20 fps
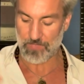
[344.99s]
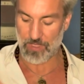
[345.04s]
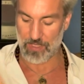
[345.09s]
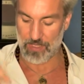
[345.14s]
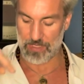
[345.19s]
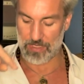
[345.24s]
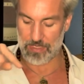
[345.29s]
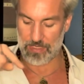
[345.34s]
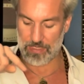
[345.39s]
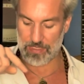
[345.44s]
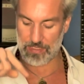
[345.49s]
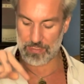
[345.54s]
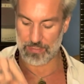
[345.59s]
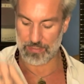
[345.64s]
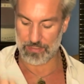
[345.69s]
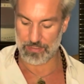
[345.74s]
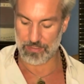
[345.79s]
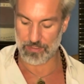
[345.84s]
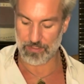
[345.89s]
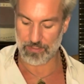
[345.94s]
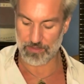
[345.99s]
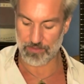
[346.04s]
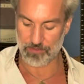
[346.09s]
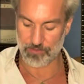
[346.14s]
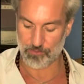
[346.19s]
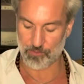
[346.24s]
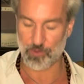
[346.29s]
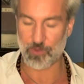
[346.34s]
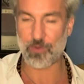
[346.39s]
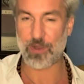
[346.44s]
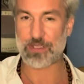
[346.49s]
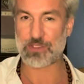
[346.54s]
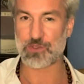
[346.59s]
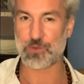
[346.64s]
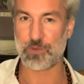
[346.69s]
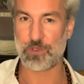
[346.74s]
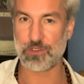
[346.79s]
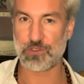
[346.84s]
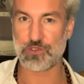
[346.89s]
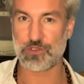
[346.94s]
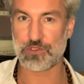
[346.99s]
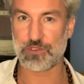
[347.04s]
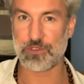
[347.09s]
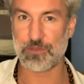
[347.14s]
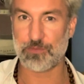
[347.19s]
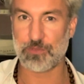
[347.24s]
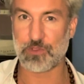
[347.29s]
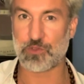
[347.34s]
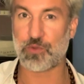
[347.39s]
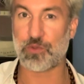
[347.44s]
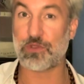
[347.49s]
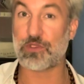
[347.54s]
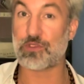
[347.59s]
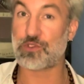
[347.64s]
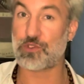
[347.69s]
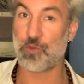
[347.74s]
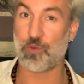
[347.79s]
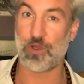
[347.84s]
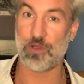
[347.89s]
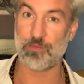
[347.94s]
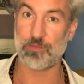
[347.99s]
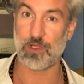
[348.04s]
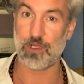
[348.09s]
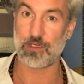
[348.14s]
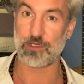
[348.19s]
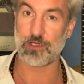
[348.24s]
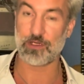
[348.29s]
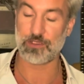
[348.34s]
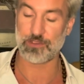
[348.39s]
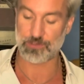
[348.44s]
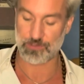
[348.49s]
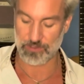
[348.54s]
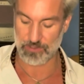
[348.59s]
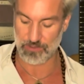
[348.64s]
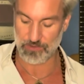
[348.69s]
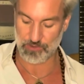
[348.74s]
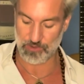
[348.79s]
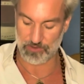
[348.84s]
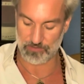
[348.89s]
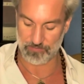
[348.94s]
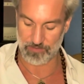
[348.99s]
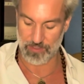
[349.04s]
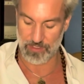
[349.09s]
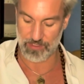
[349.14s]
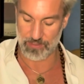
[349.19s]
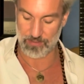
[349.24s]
Three-way switch between the two humbuckers. So you've got